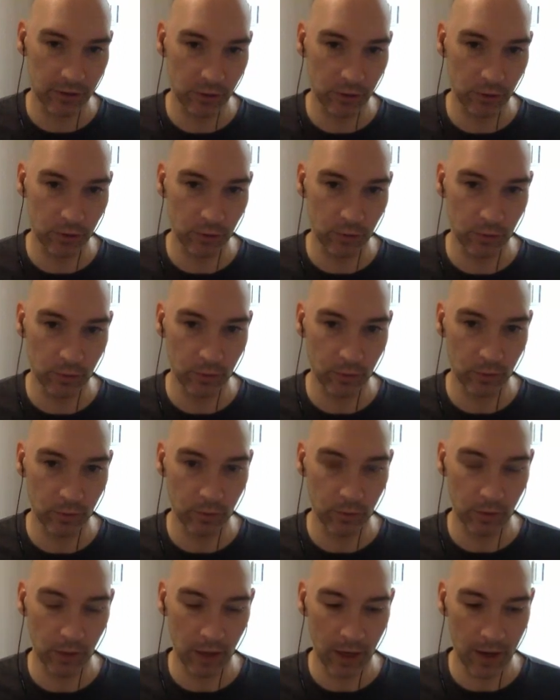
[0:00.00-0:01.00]

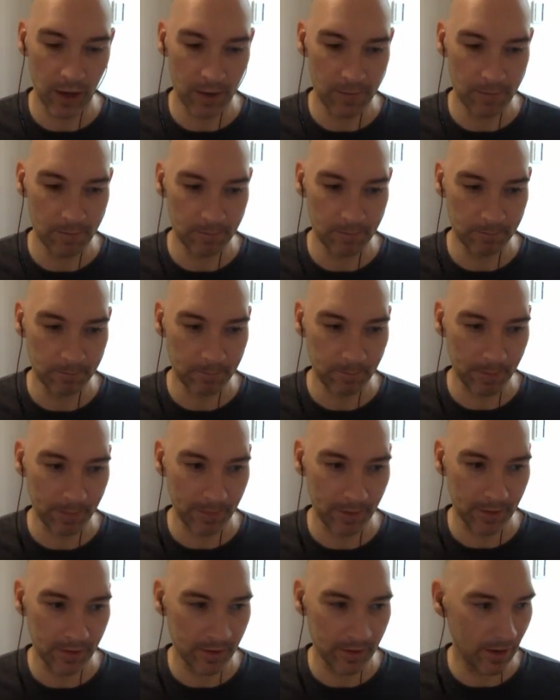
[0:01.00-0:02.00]
to
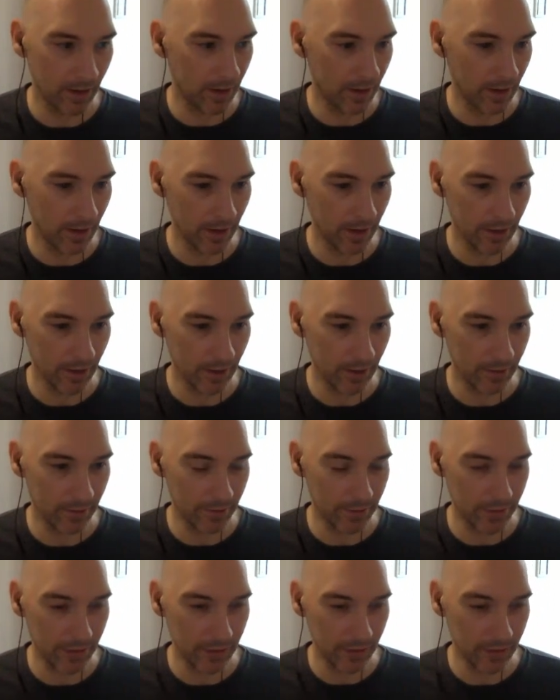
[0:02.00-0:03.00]

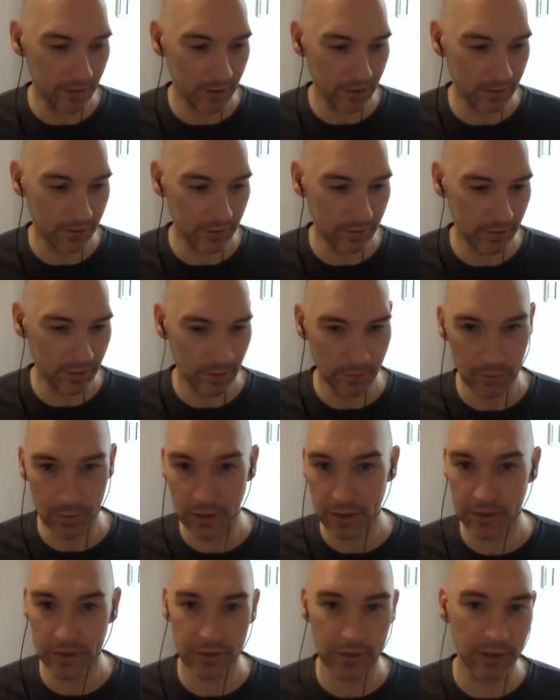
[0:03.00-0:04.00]
the
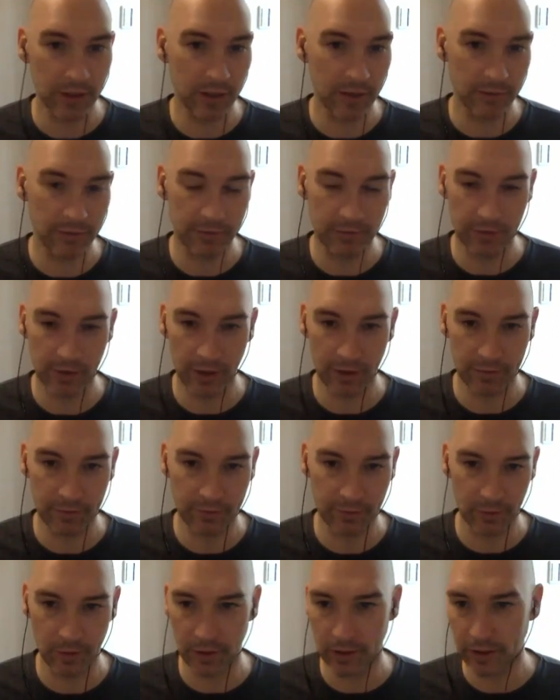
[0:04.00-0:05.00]
Ministry of
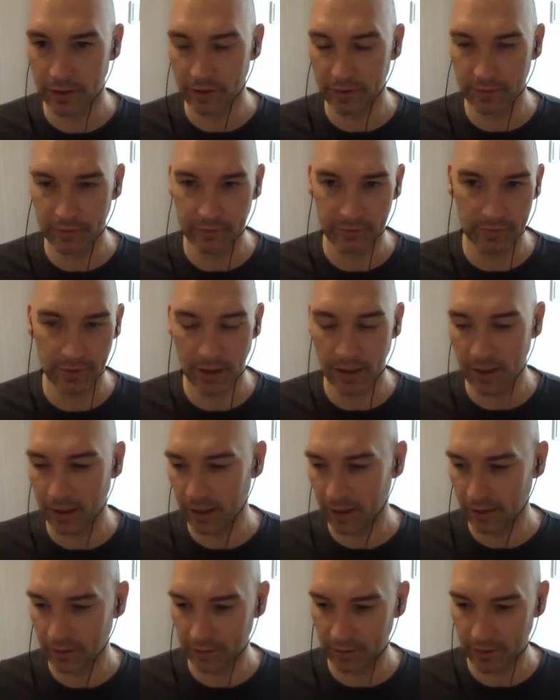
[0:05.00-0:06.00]
Foreign
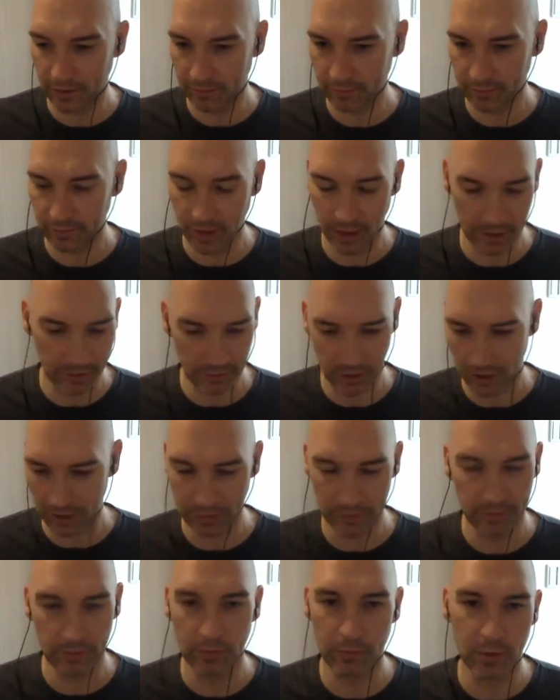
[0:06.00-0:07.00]
I don't know,
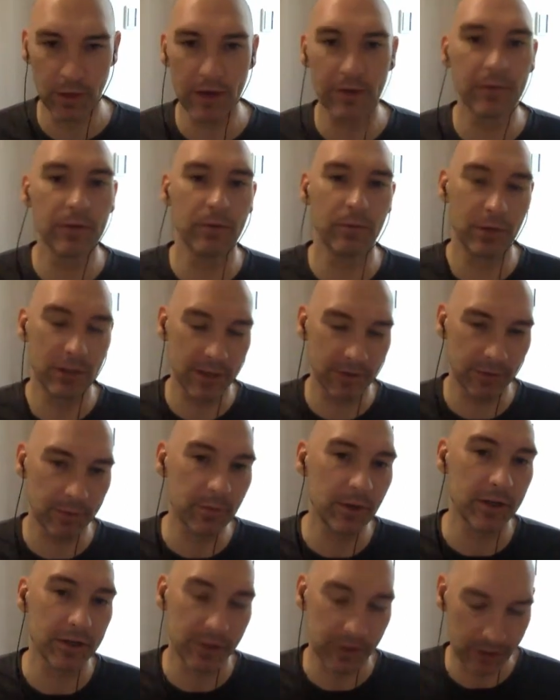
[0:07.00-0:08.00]
whichever
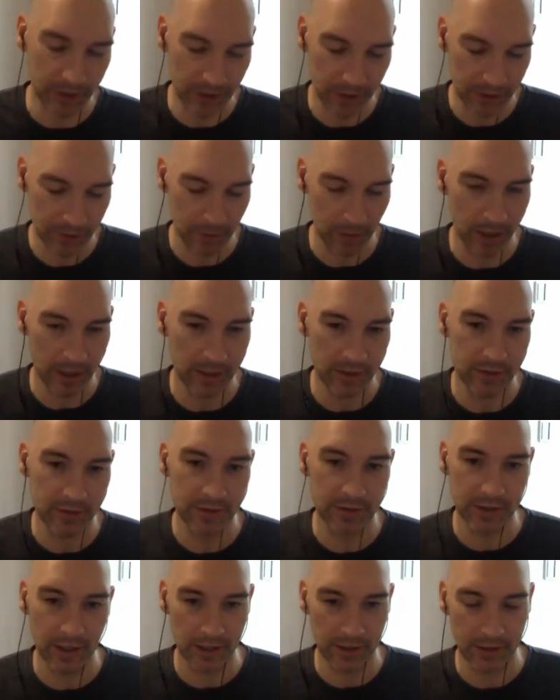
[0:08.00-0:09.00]
ministry in Japan
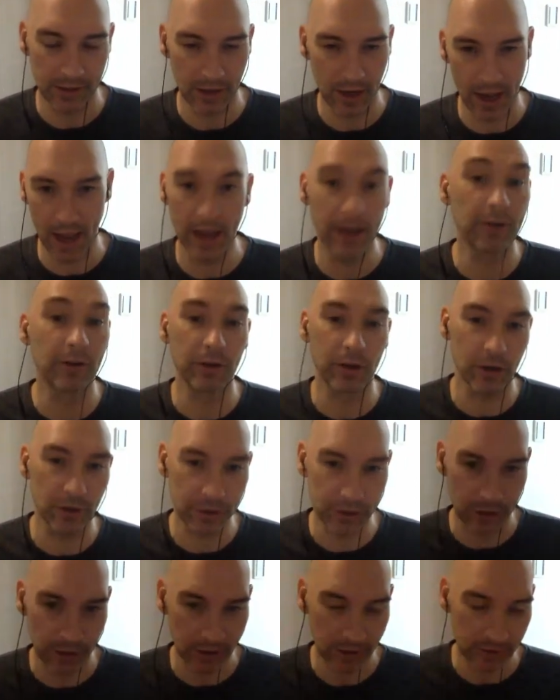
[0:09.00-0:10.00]
is taking
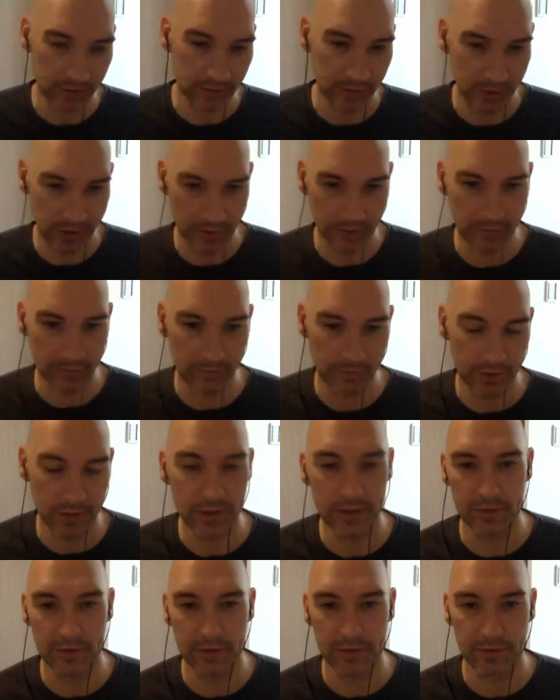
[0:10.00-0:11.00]
agriculture and
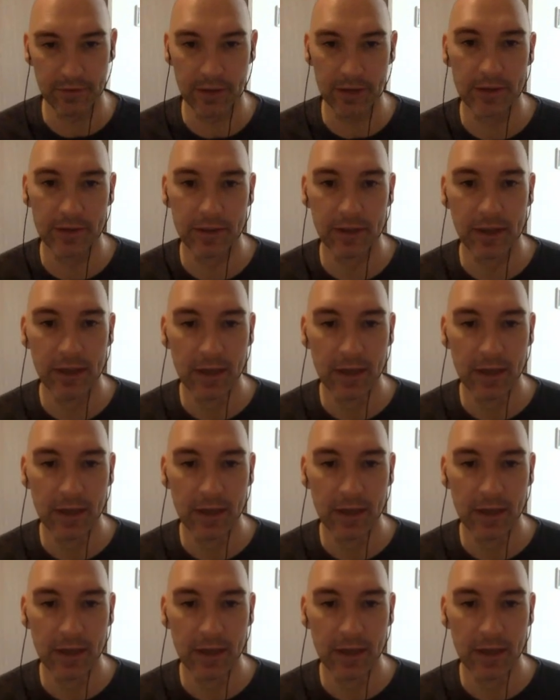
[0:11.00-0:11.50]
these kinds of things.